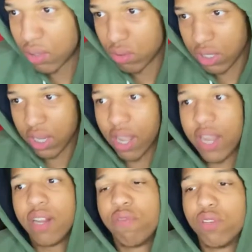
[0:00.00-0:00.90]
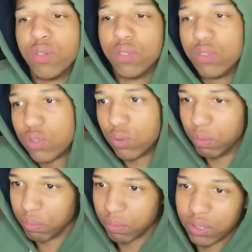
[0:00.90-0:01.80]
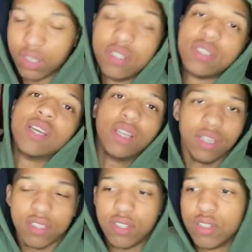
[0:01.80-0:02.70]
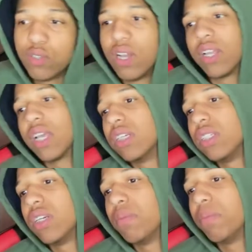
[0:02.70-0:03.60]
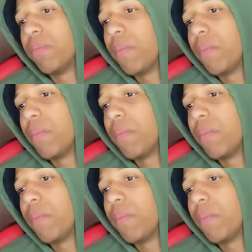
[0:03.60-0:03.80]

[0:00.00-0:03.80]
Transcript: outs? I got 80 for you, YouTube. He said, yes, sir, you got Cash App?